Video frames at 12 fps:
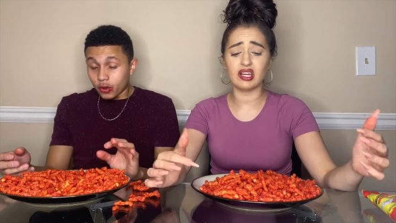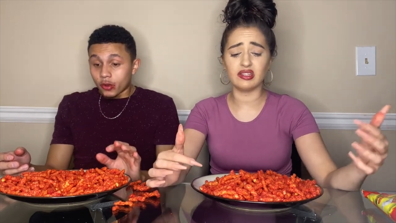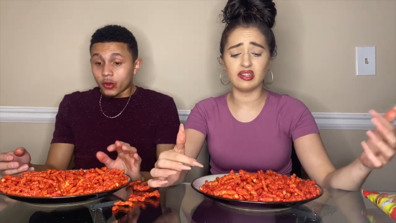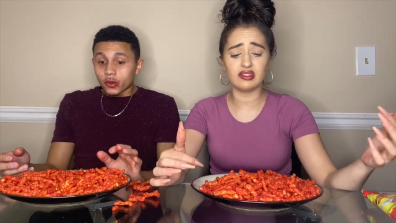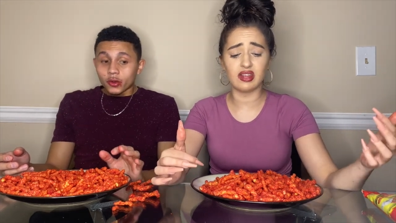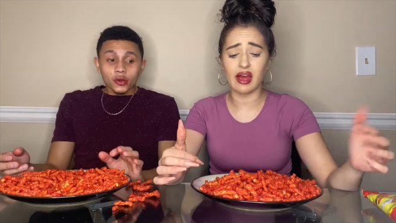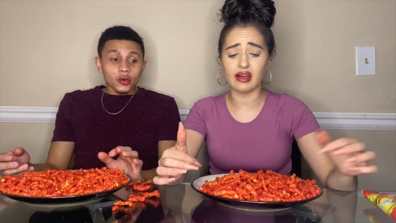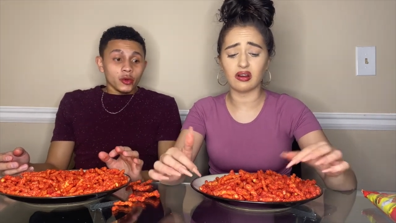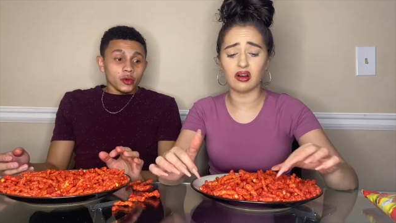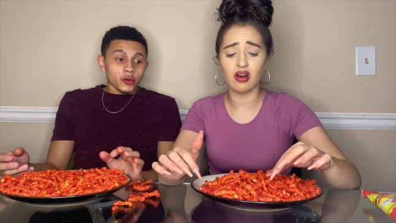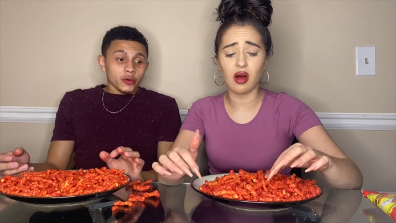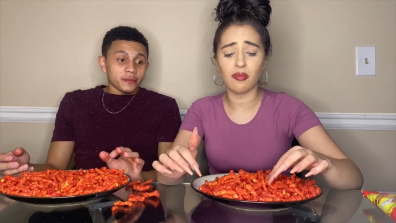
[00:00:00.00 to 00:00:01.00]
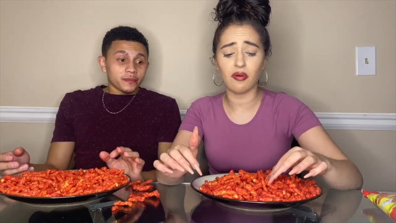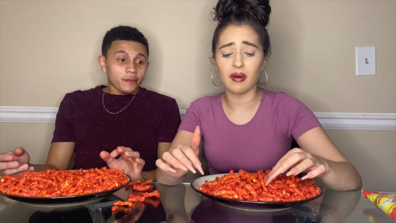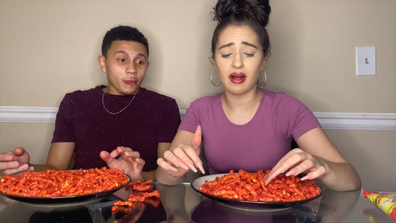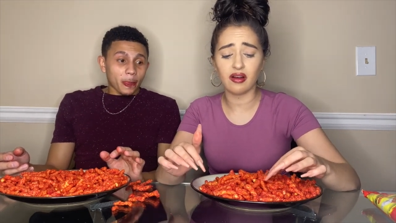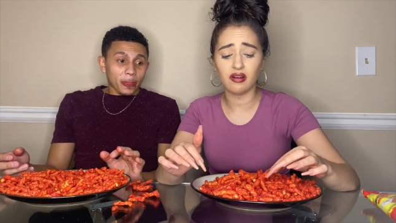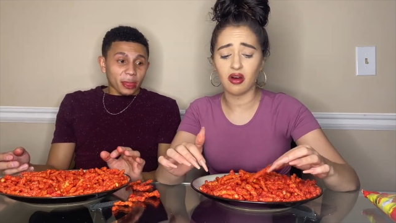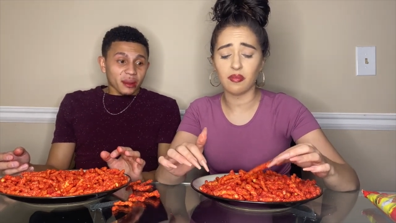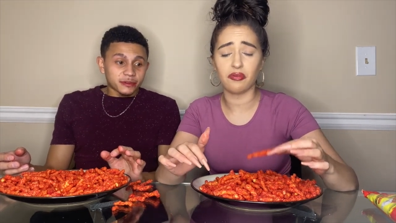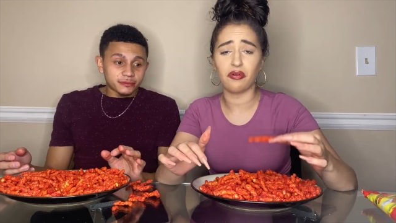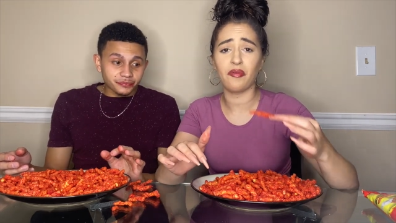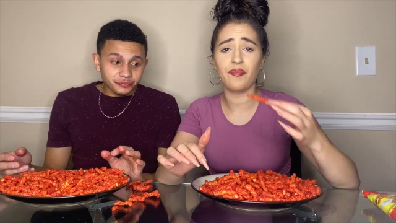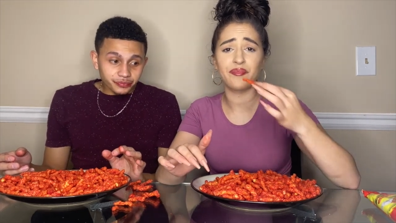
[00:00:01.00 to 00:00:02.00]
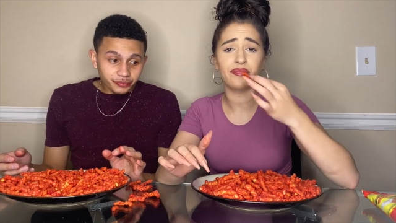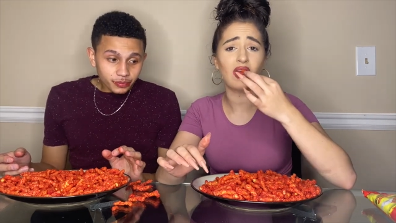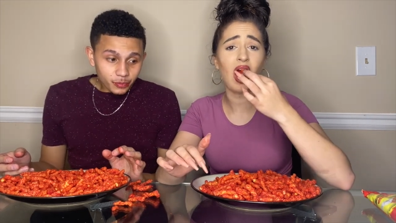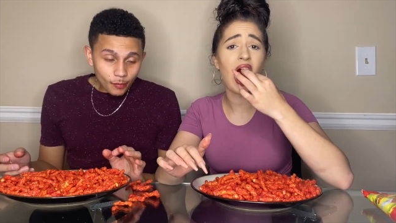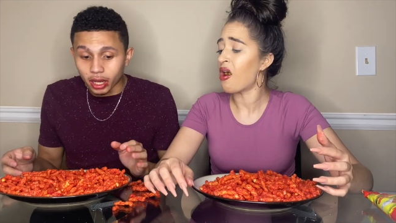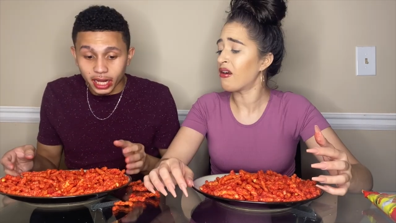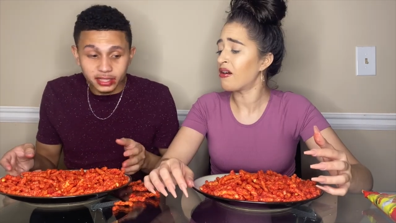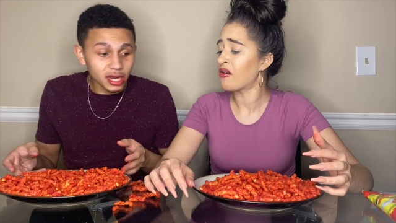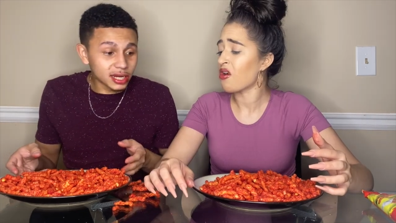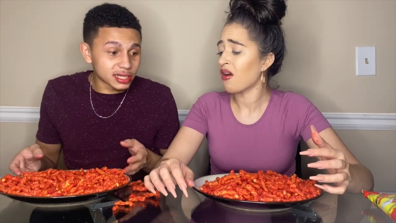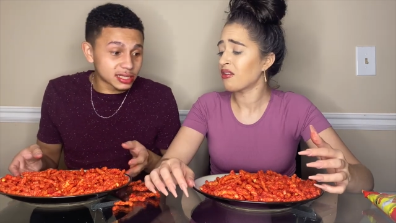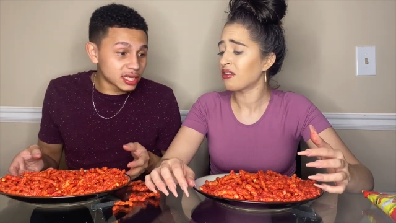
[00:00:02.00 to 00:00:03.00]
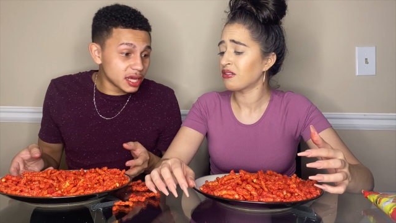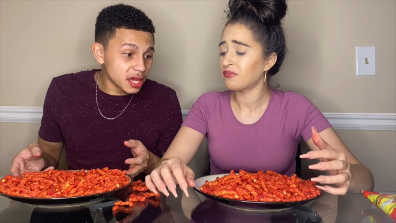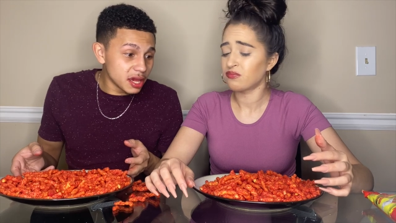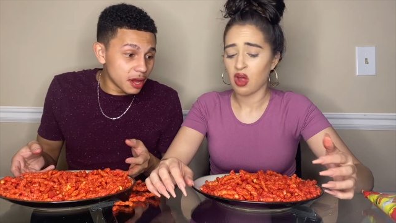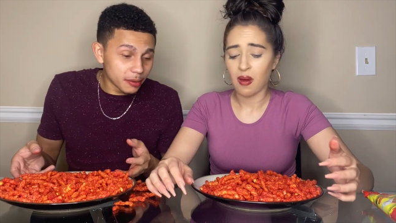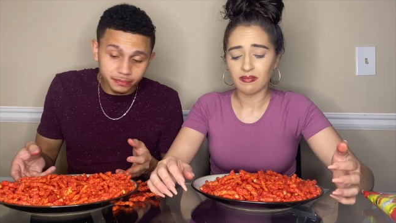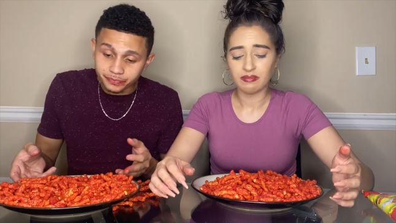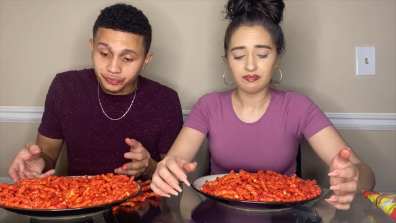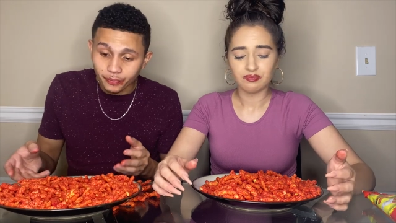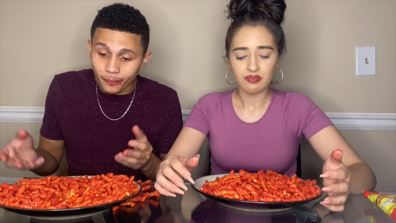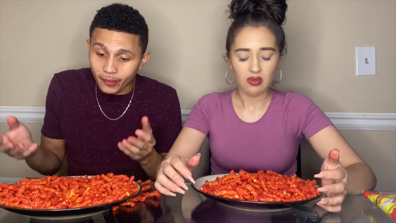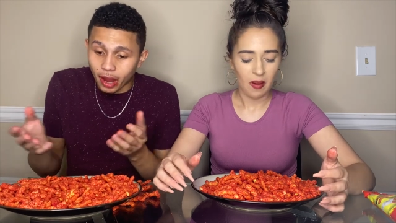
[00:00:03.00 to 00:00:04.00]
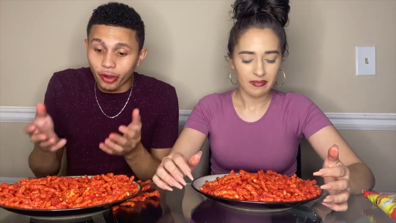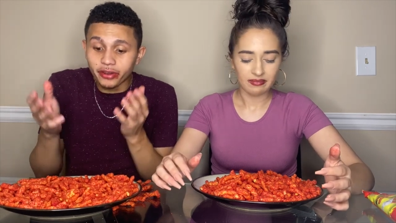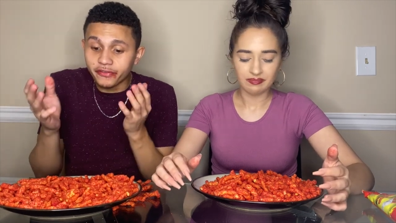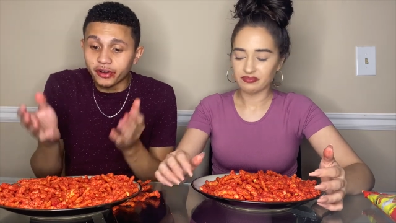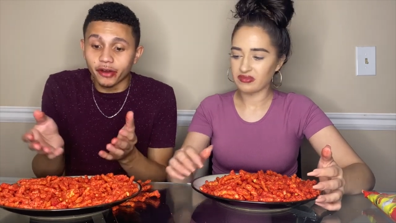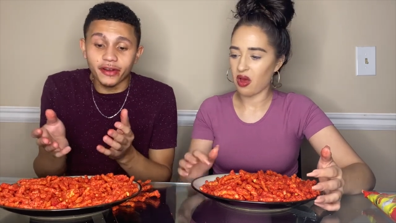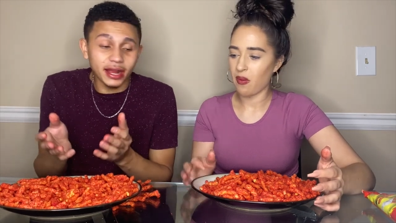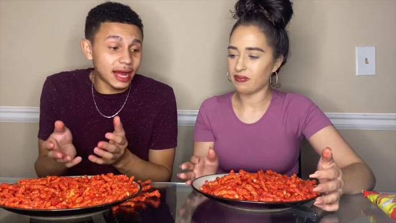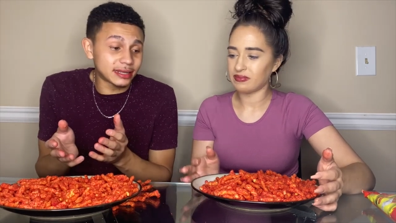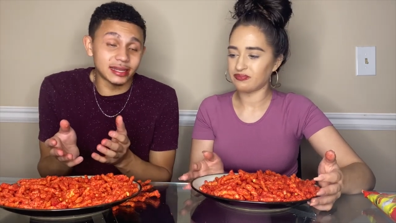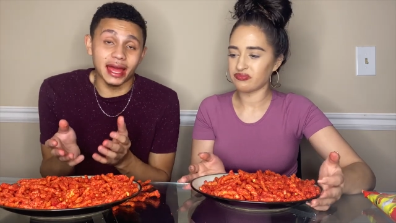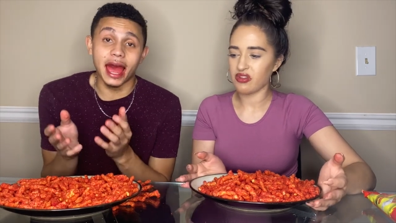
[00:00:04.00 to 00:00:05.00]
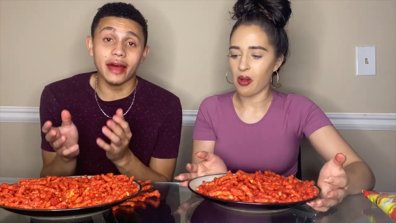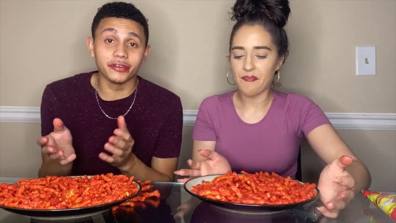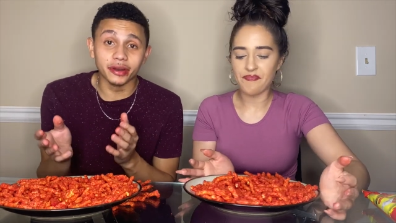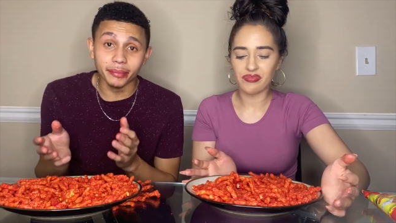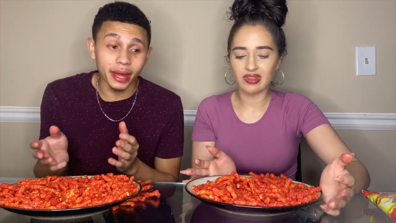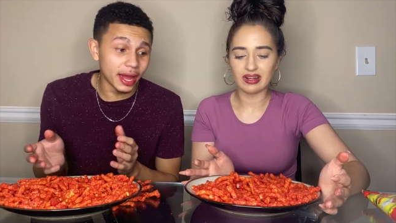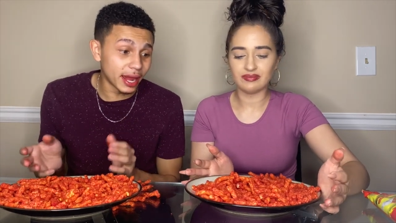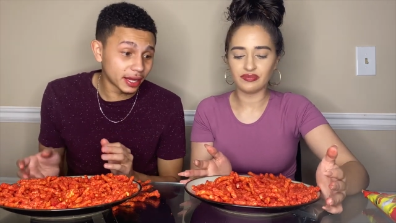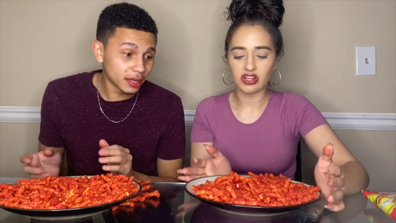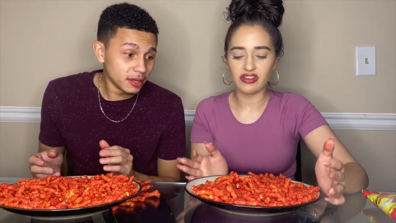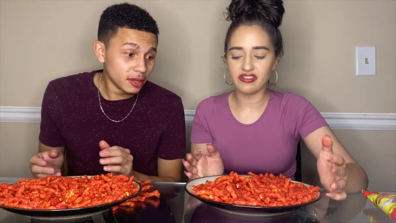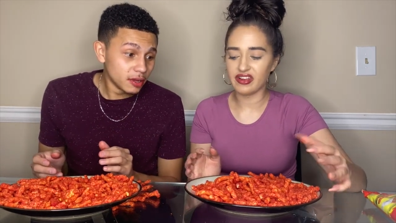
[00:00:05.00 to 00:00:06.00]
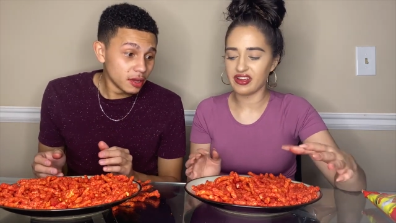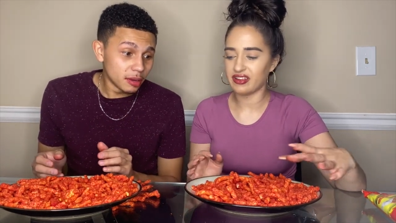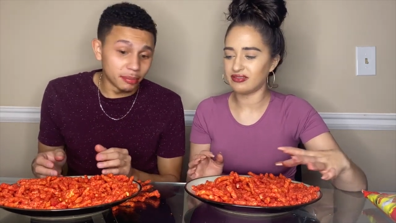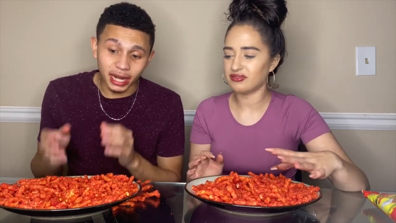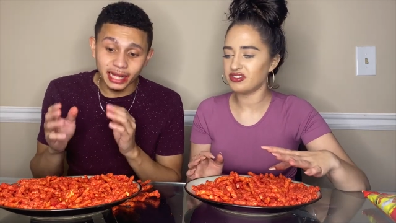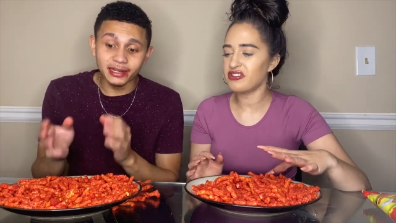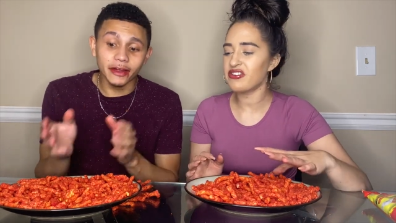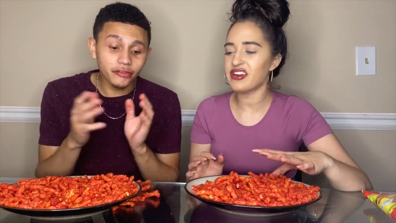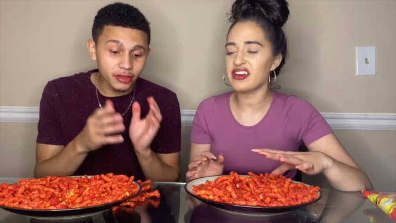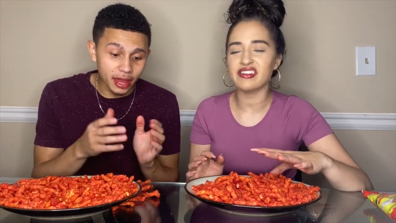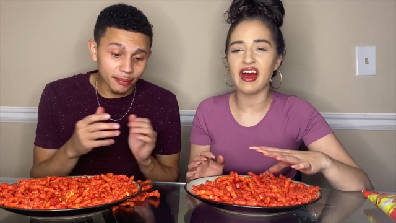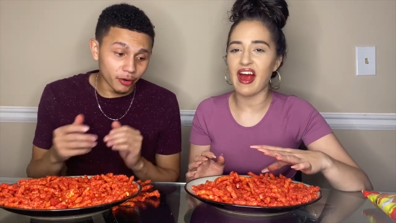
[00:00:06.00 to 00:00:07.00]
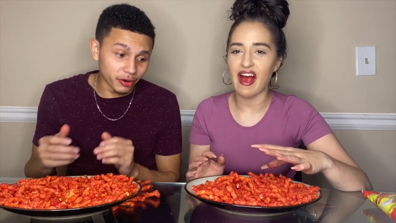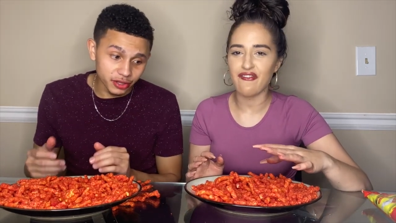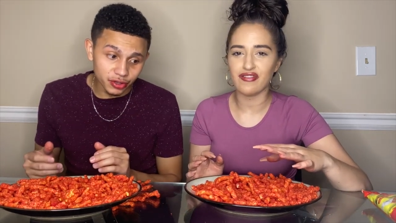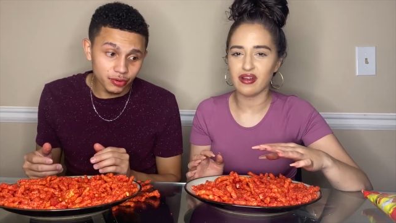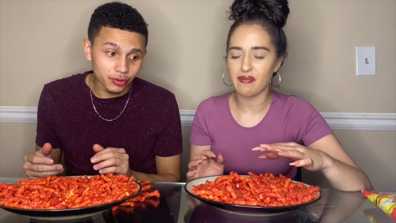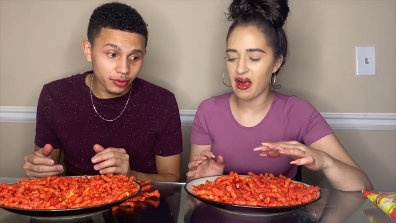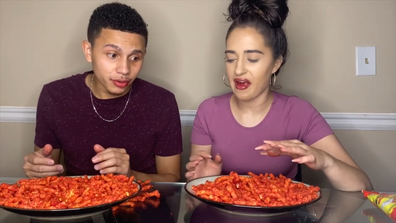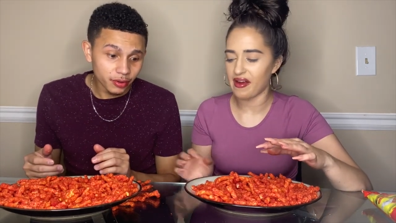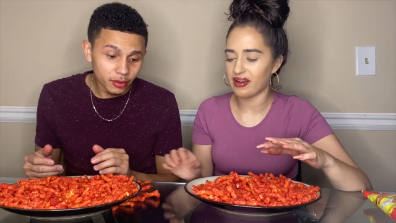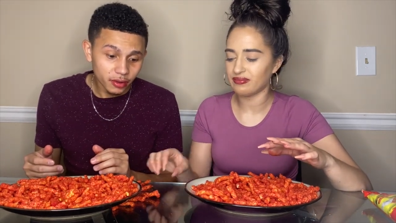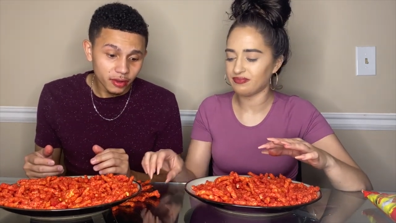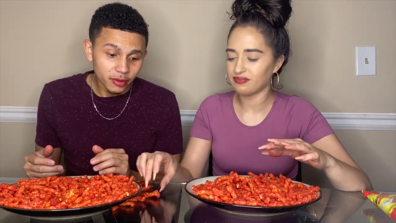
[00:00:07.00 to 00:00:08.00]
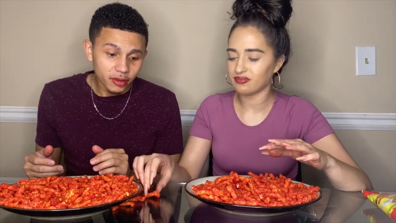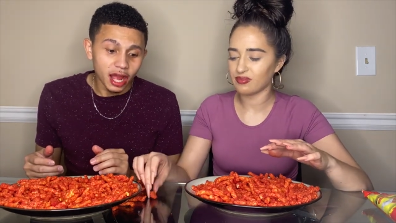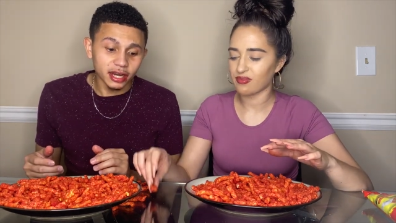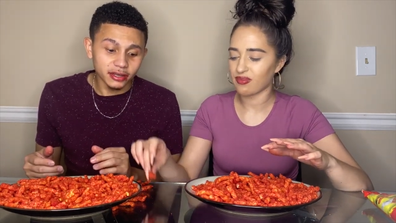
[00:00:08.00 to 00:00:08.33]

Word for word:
Speaker 1: eat these like a couple by a couple.
Speaker 2: As y'all can see, I don't even know if I got to half of the bag. No,
Speaker 1: you didn't. But I you definitely ate more than you.
Speaker 2: I